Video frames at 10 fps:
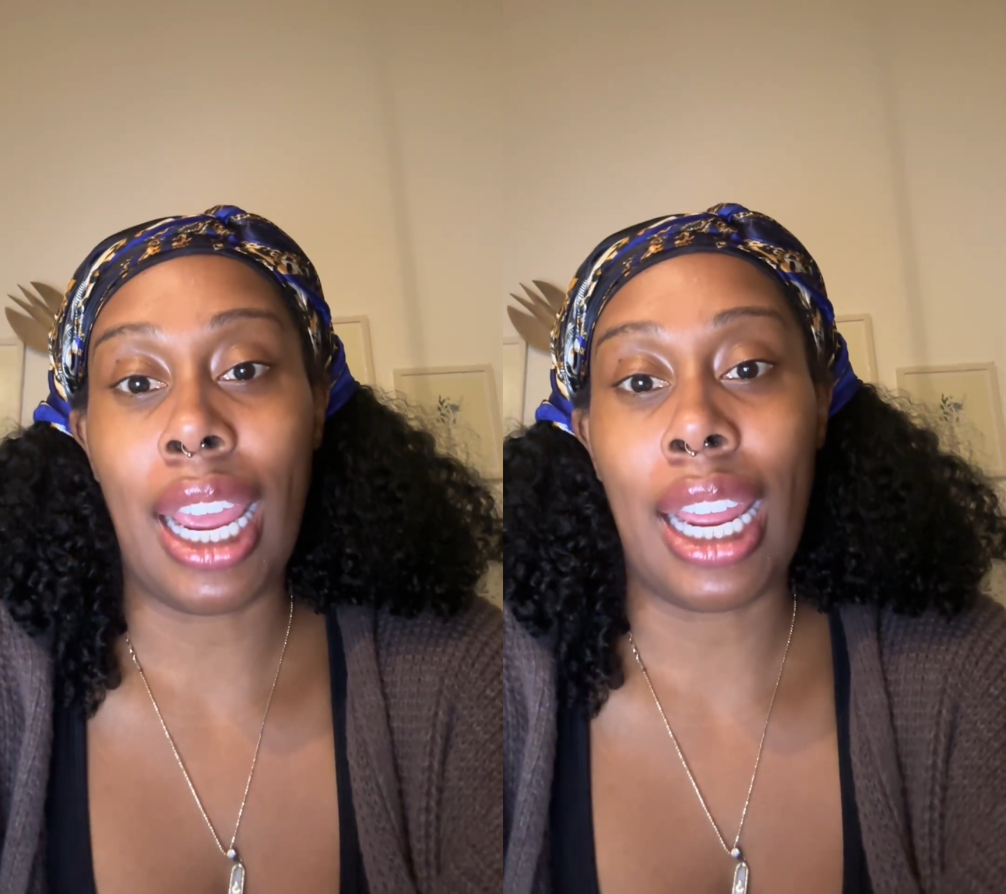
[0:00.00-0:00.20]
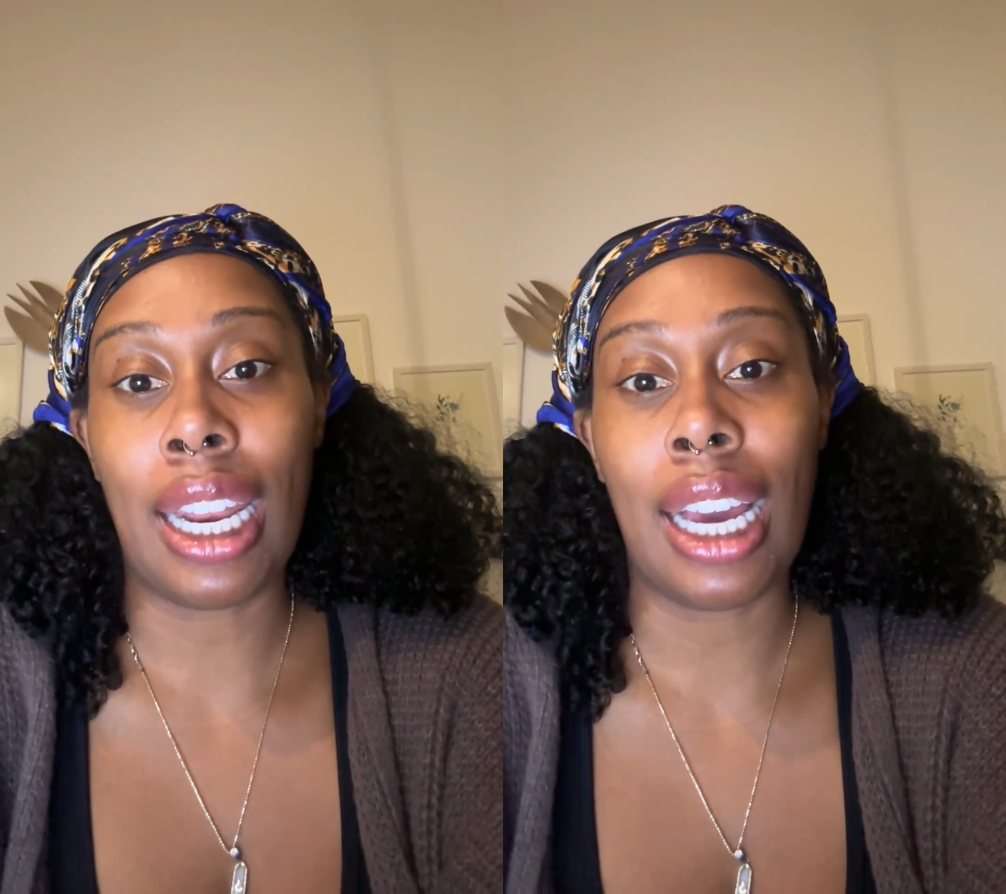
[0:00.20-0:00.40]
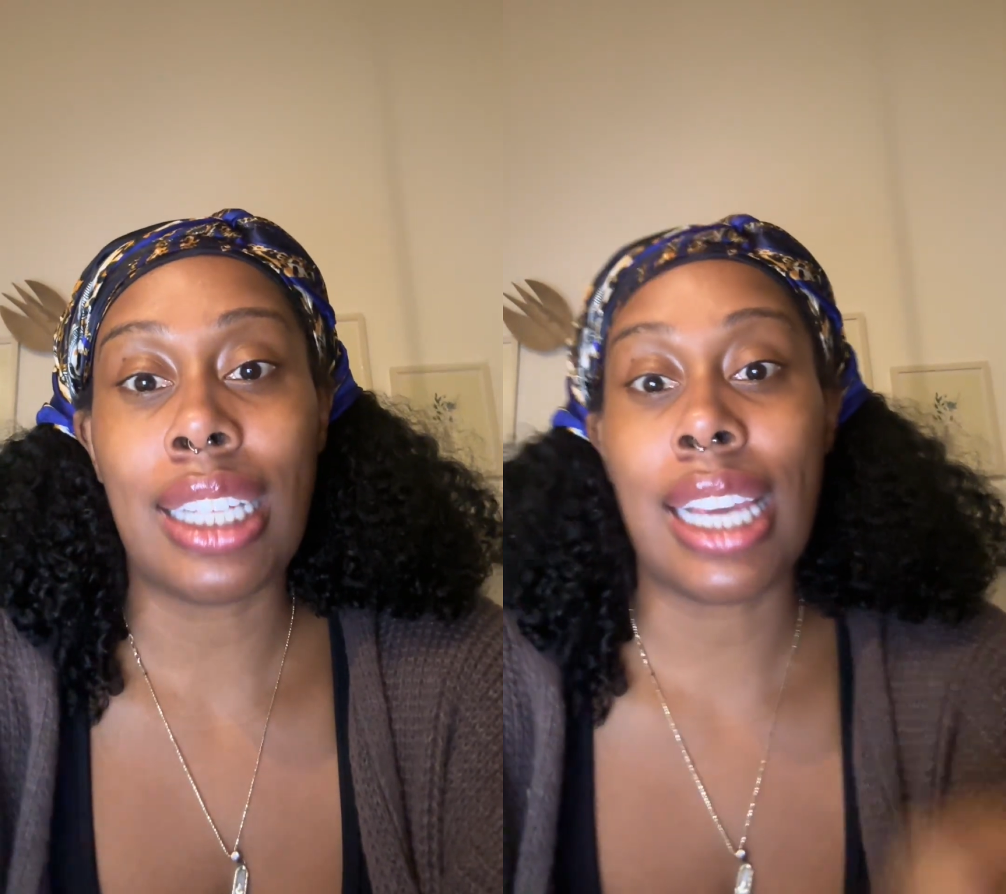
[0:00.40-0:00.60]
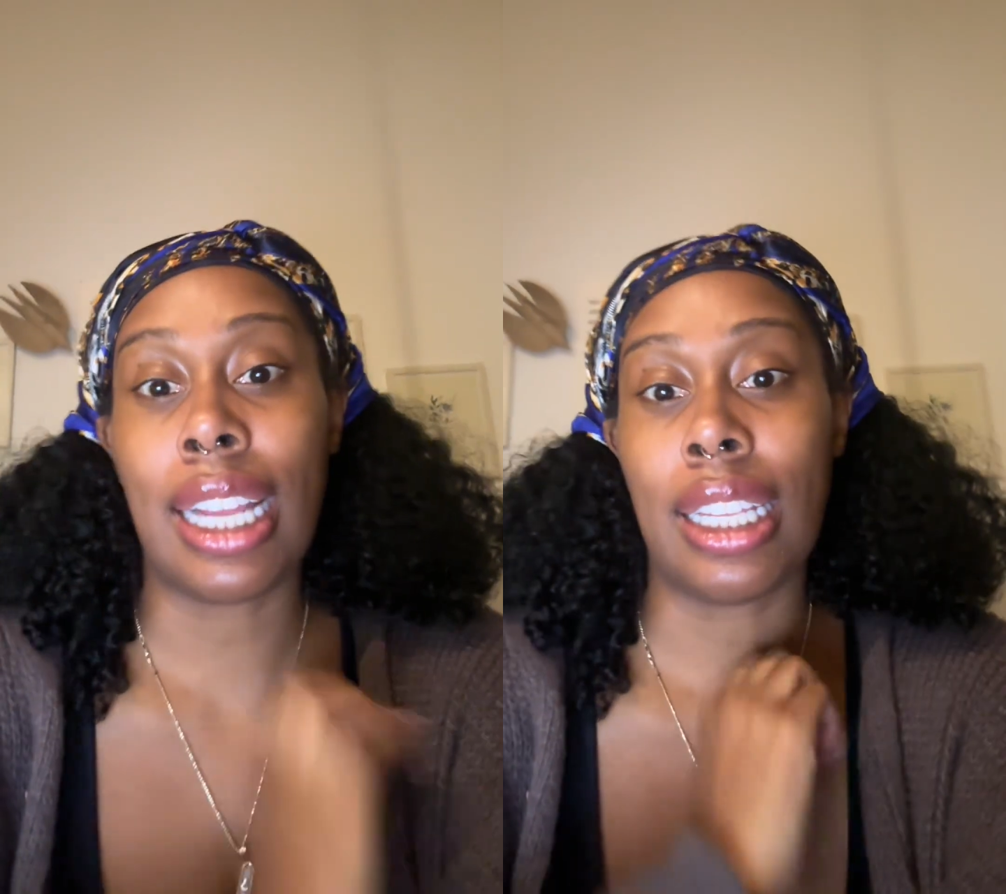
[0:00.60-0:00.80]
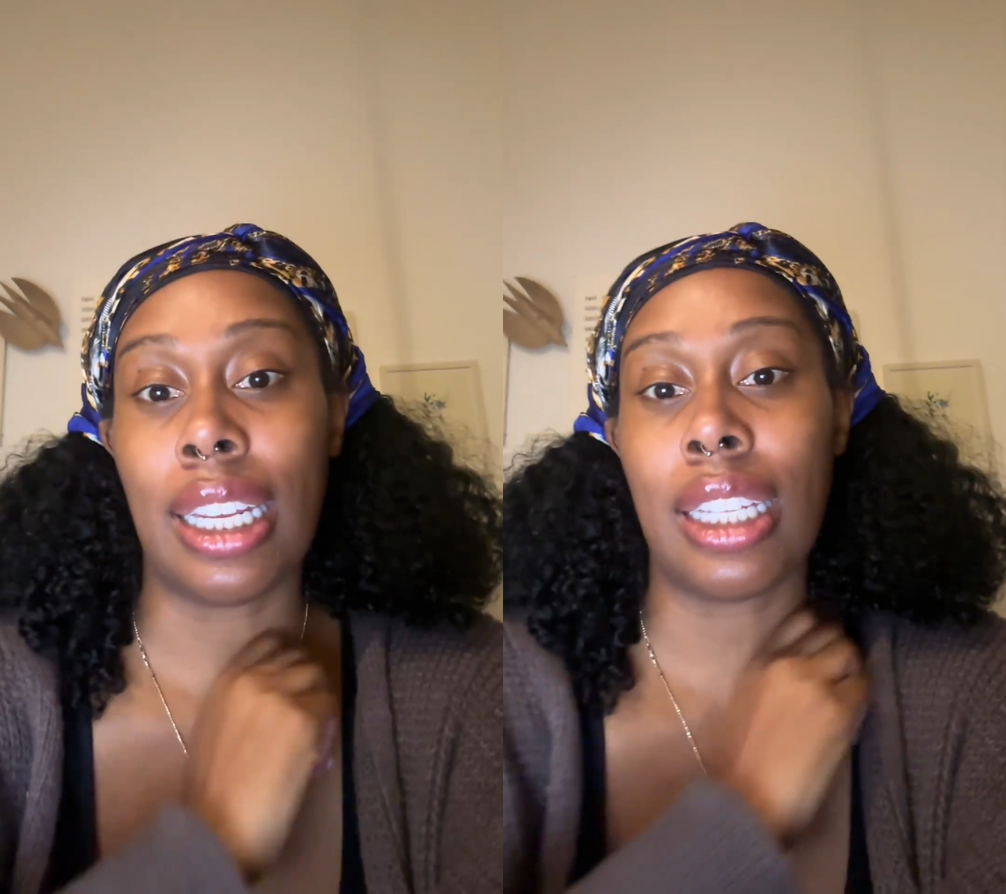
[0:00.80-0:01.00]
and
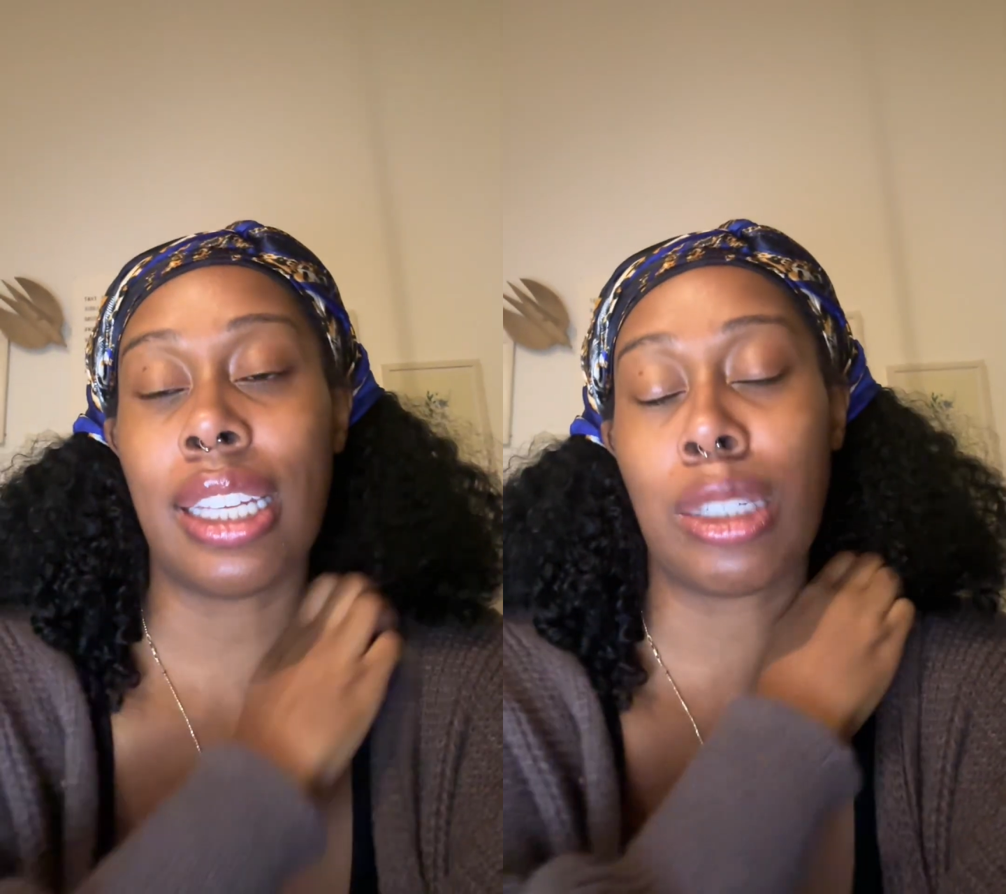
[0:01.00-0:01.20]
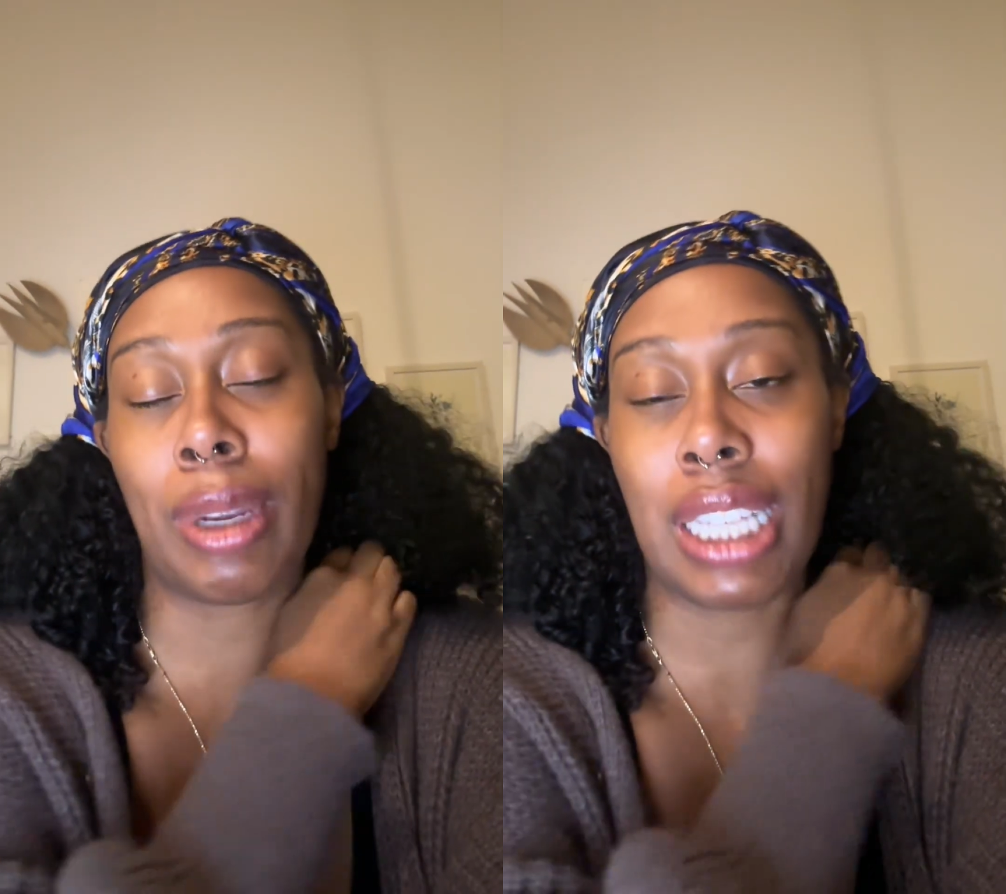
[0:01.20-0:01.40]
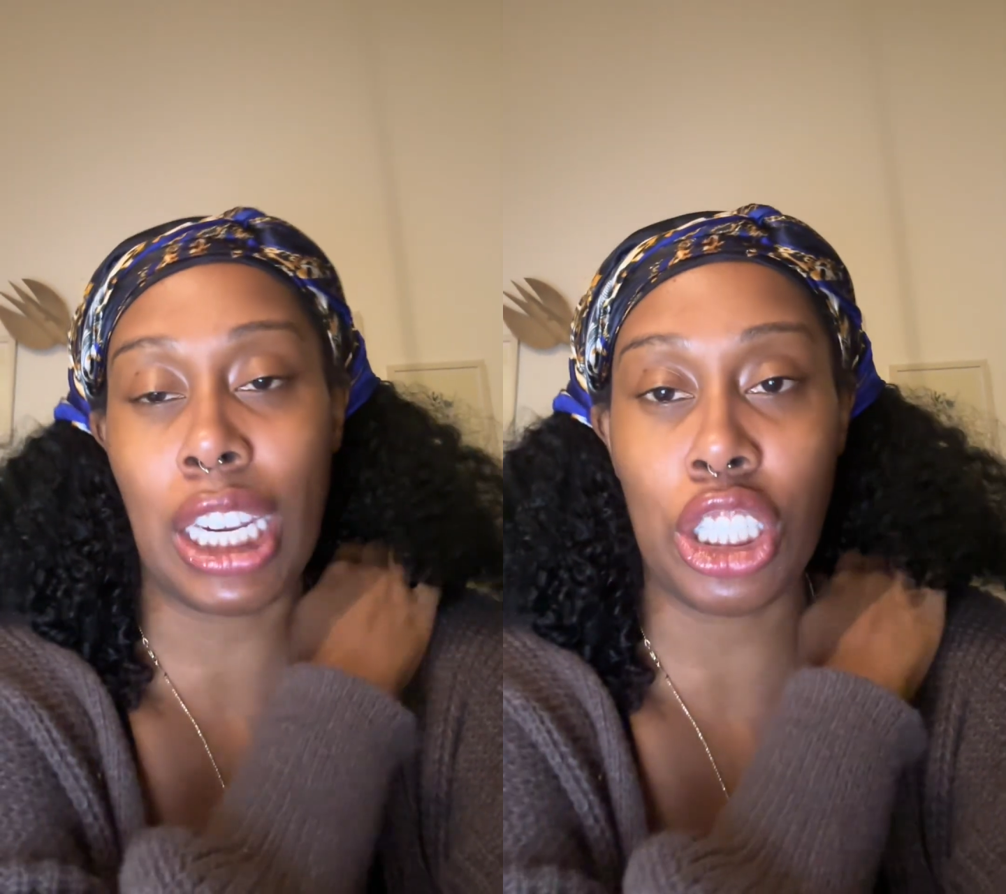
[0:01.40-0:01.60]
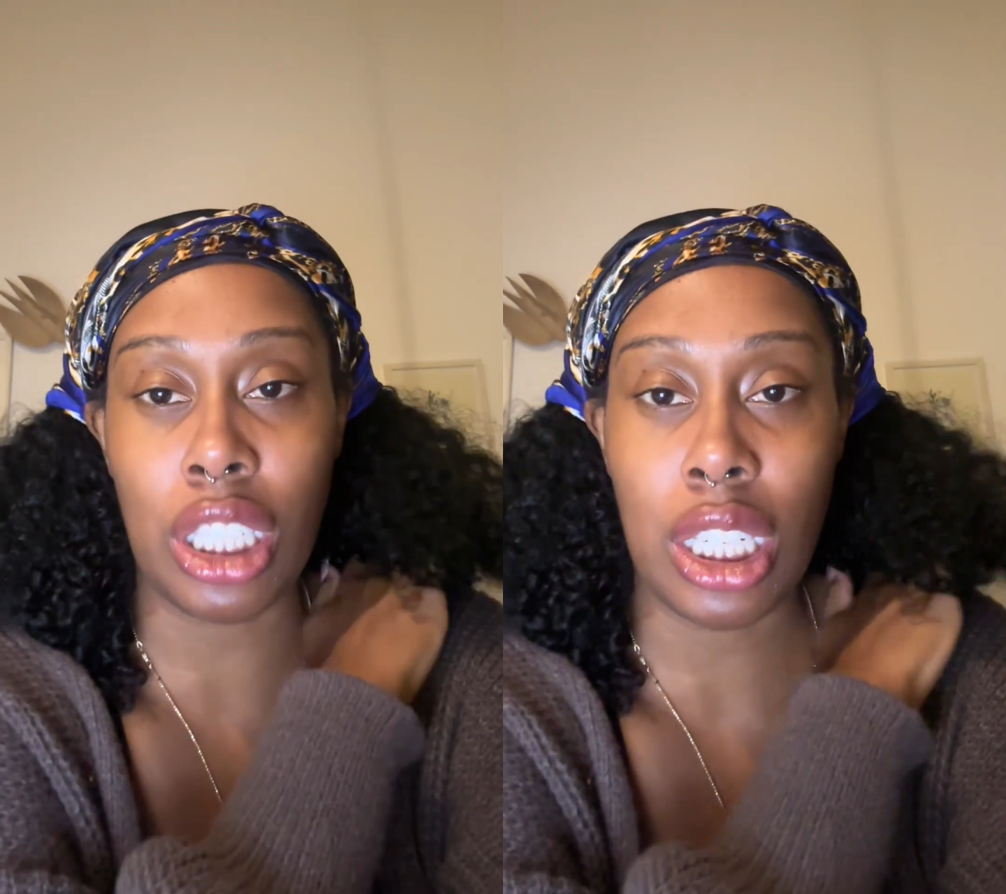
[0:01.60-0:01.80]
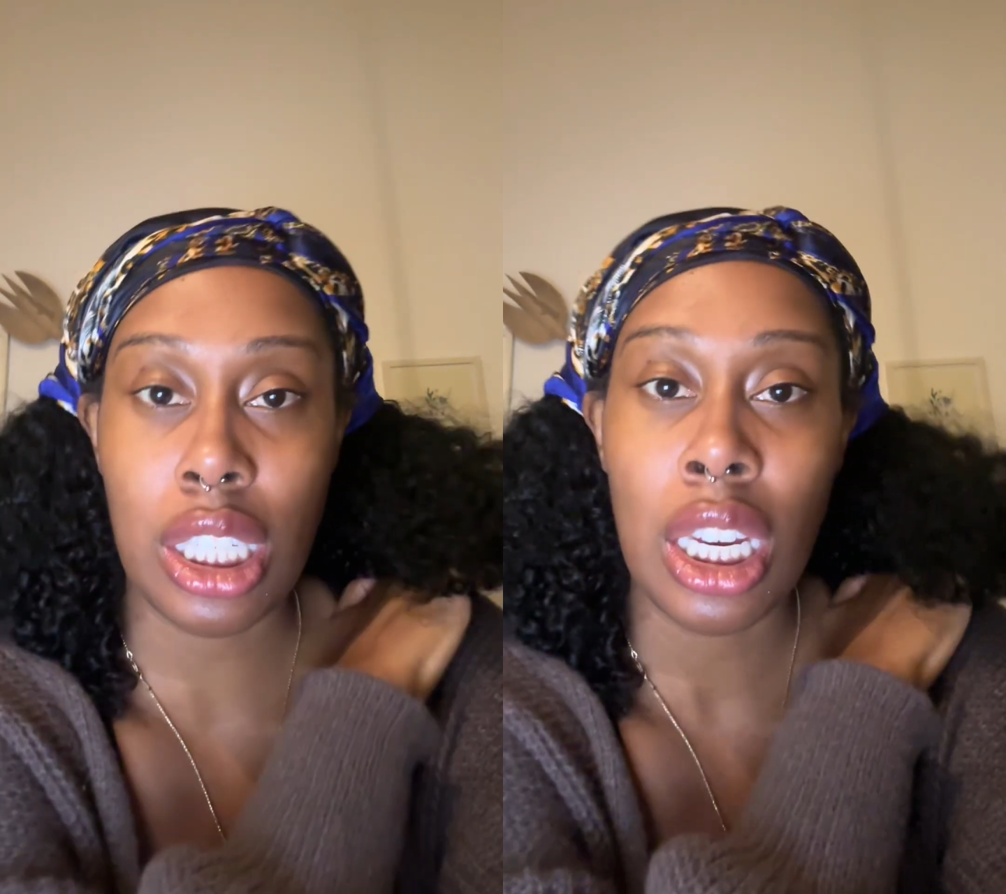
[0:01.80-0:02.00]
attendance
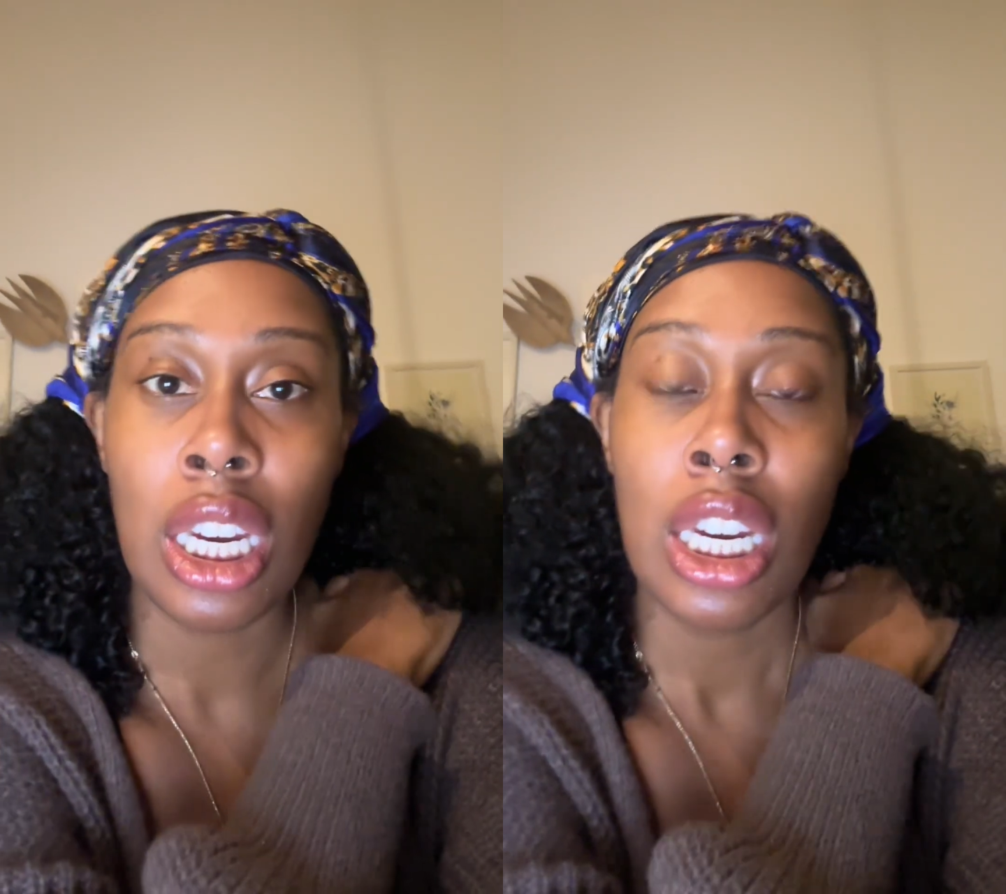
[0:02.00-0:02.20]
expectations.